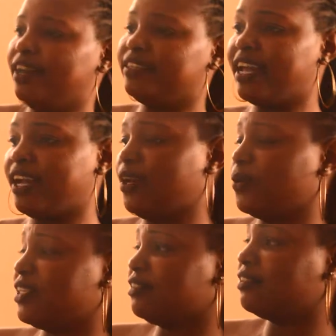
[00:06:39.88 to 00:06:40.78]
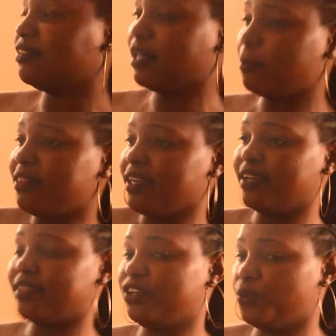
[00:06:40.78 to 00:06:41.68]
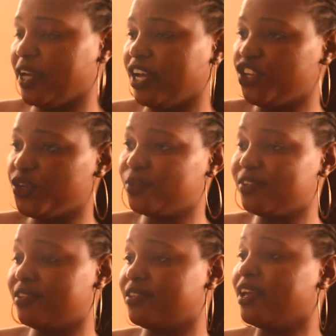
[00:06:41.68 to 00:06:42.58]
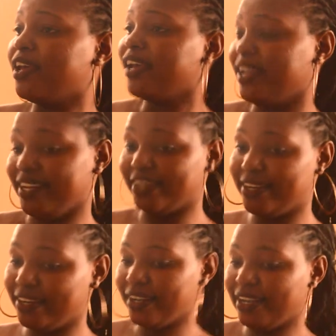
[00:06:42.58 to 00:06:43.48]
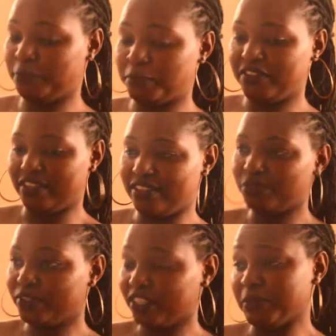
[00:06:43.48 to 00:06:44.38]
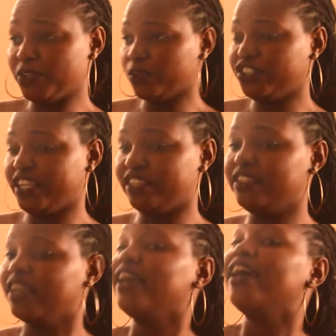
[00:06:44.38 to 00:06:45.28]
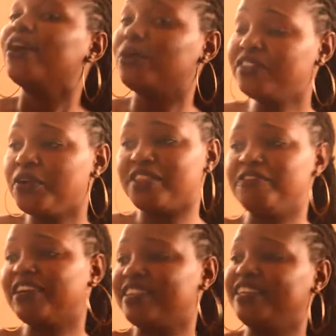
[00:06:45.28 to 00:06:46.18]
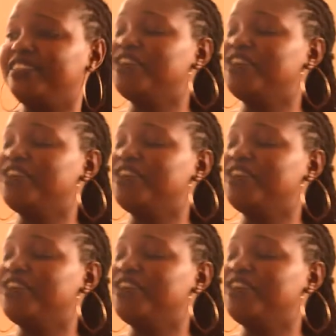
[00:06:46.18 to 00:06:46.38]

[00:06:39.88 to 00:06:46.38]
dialogue is something that we can use in expressing this commitment or change, considering the fact that